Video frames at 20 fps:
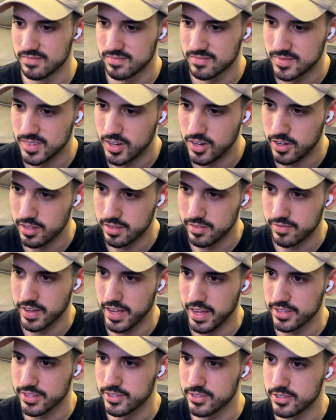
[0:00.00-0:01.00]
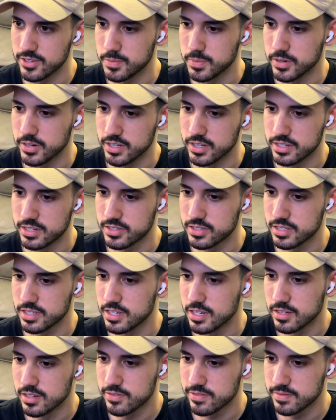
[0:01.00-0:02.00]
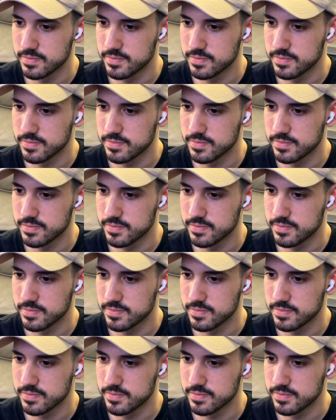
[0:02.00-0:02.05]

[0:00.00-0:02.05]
All the value you put on yourself.